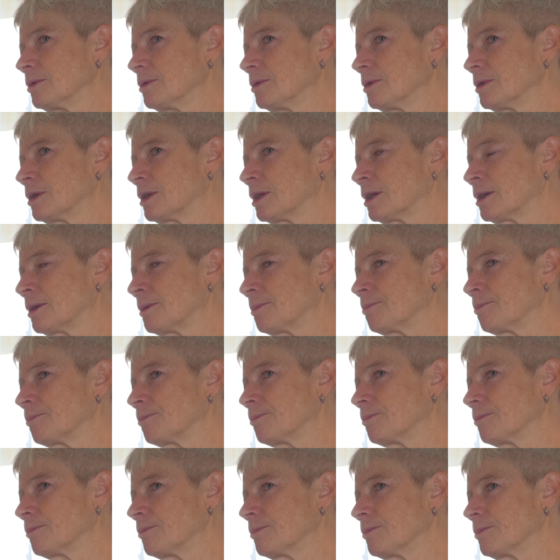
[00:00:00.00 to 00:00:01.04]
Um,
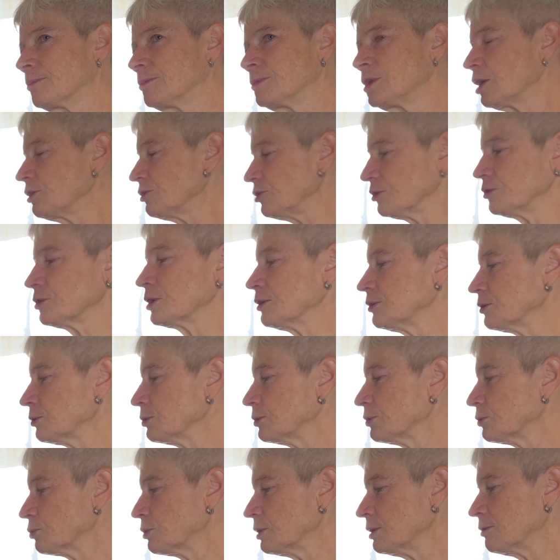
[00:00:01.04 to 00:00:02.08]
not just because it
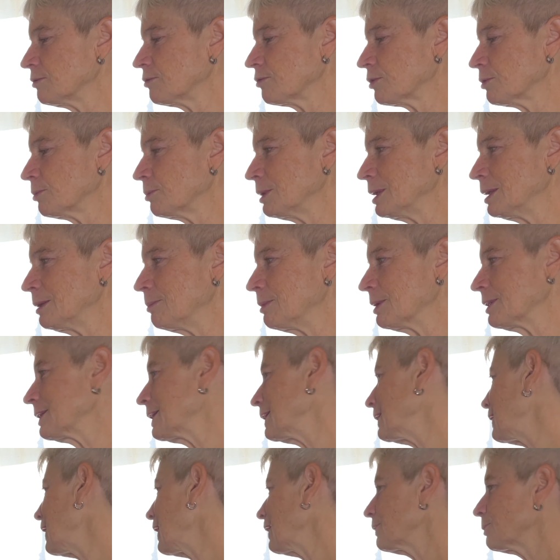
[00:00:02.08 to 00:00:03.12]
was written for me, but the
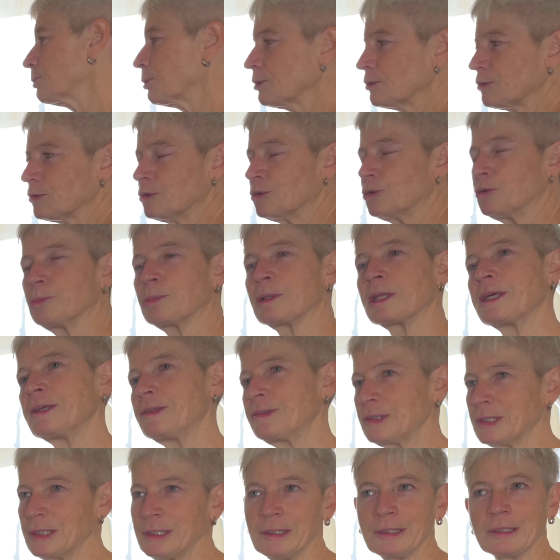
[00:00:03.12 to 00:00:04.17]
next person who plays
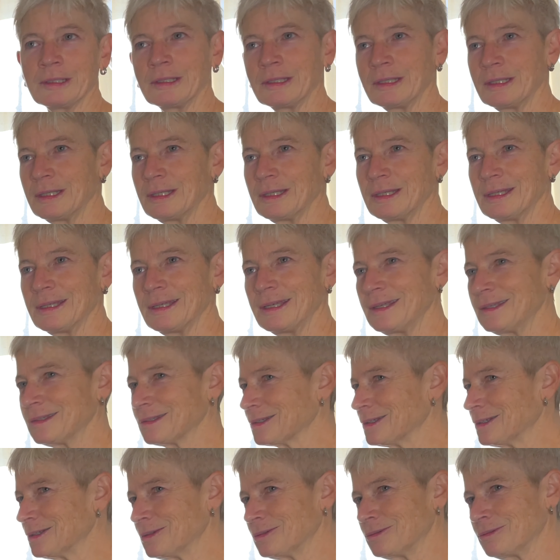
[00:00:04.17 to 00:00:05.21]
it is
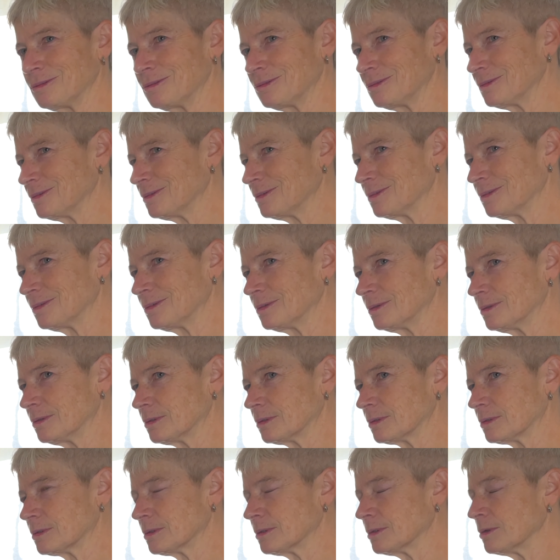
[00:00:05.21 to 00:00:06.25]
going
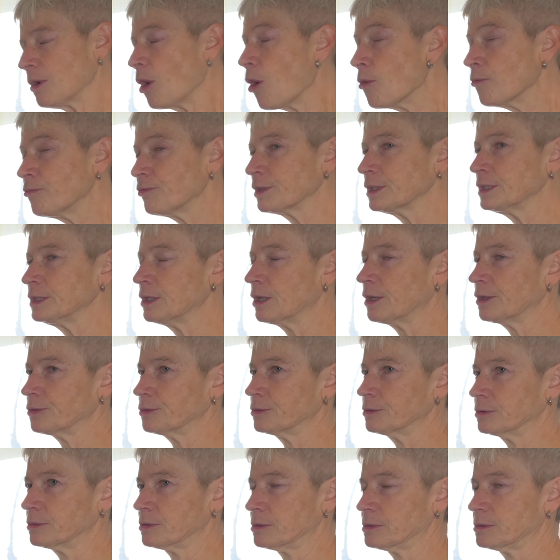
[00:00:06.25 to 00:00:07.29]
to hopefully not
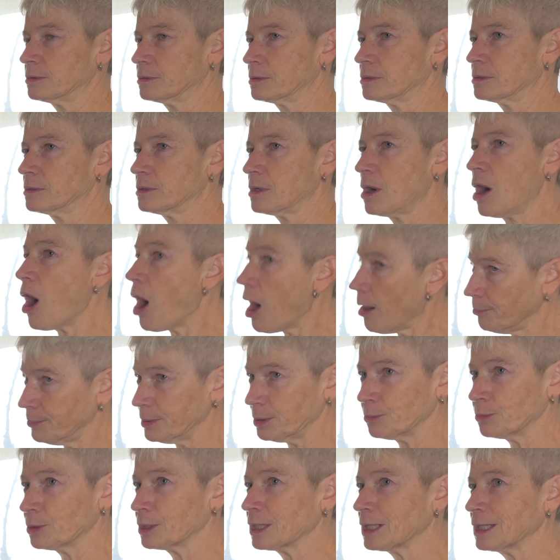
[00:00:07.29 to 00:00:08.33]
copy
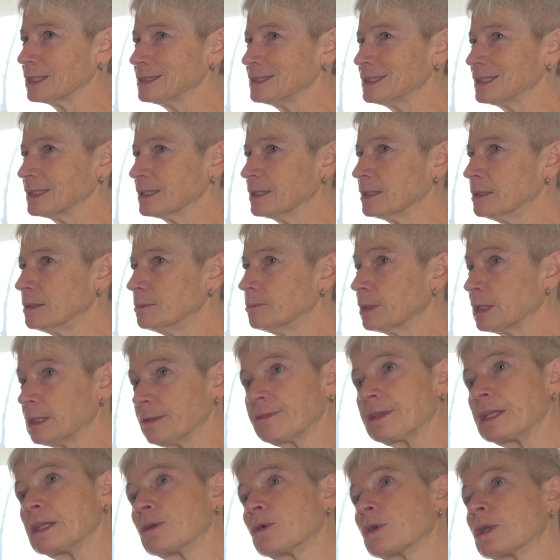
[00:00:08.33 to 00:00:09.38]
what I did, but if
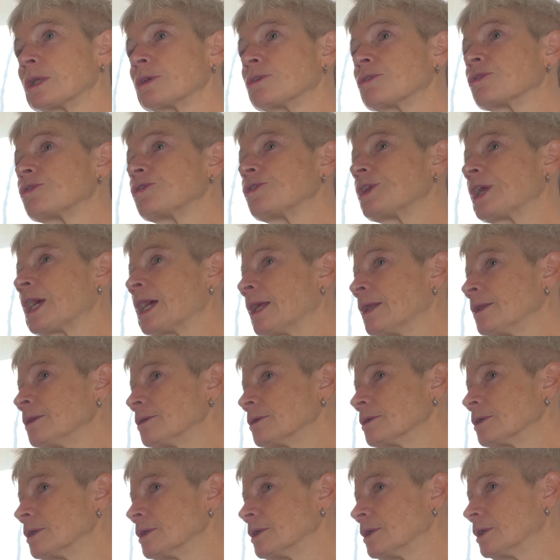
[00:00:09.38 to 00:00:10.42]
they don't understand
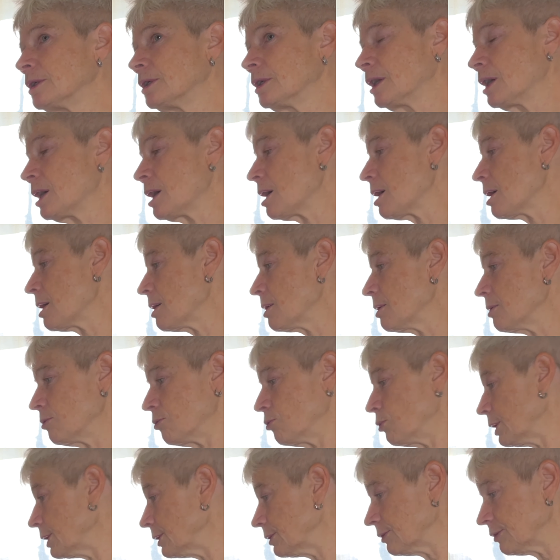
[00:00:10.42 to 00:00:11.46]
uh,
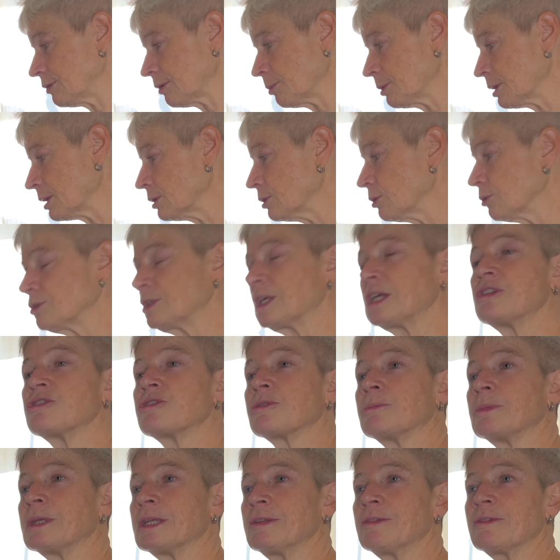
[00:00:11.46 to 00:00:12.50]
what some of the notation
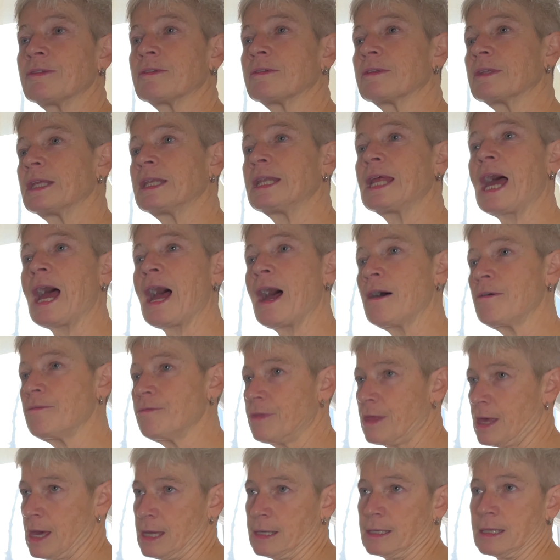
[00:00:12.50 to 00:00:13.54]
means, they'd have
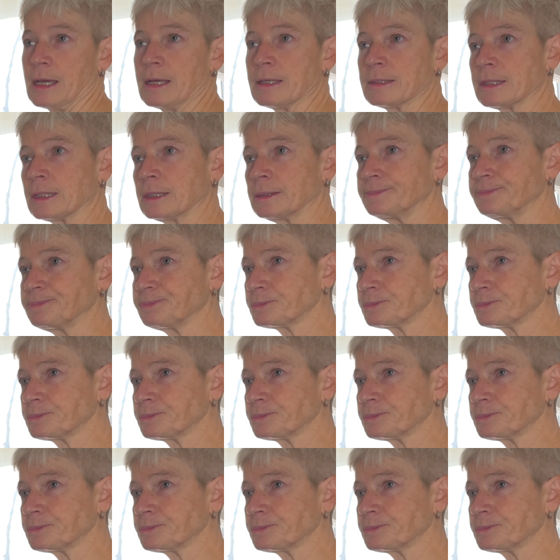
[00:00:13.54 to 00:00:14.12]
that as a